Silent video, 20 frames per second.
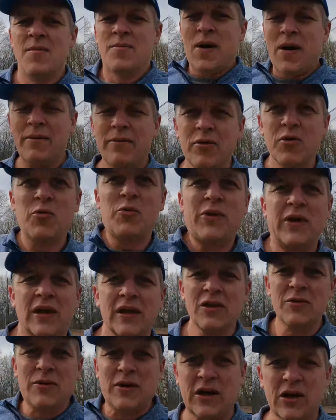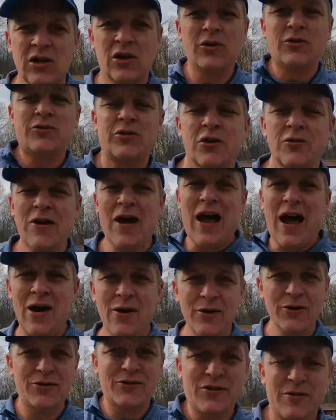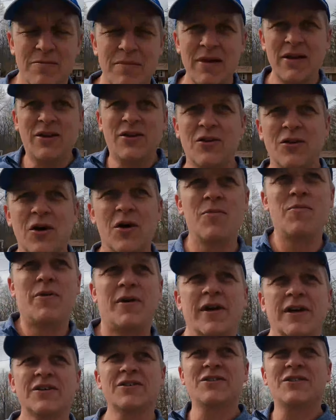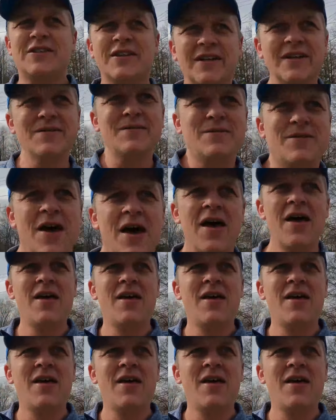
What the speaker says: probably when we get a little bit closer, of how to submit your prediction times.